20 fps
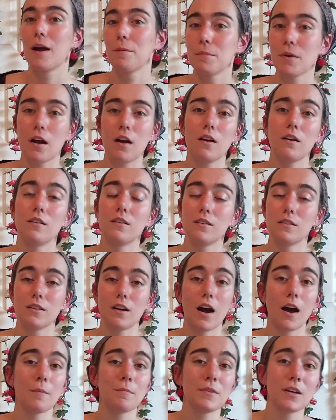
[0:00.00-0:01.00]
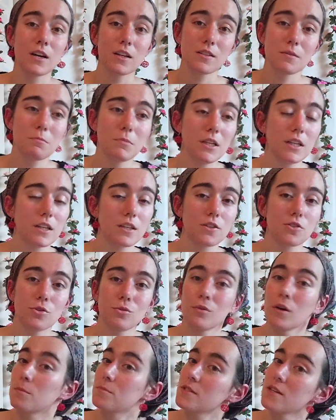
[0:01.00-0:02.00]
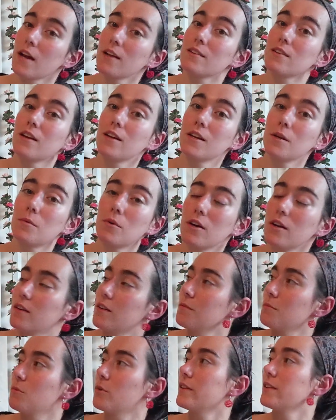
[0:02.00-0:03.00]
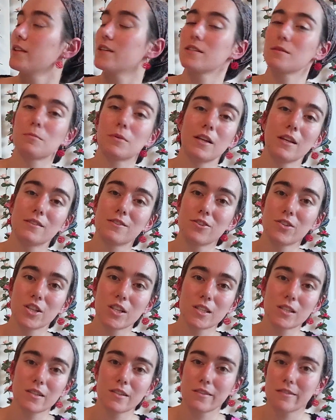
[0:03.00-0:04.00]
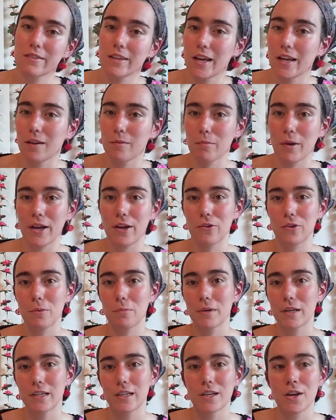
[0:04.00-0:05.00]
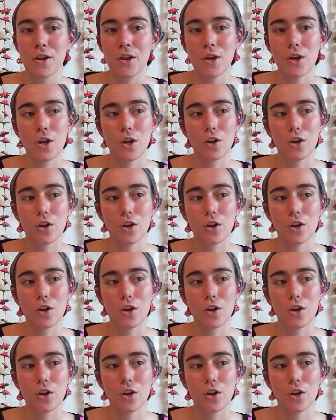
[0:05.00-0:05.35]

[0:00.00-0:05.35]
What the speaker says: I'm not meaning to upset anyone with this, but it's just like my own opinion.